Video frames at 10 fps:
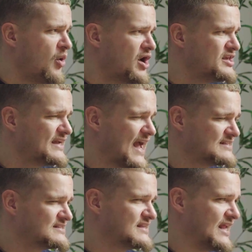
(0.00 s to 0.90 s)
Who are your
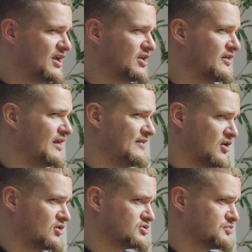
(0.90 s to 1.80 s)
guests then in
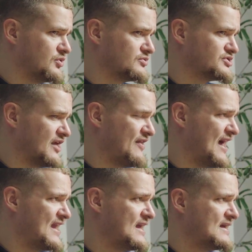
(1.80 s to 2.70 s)
the Cotswolds?
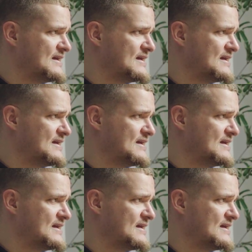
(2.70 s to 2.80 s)
Yeah.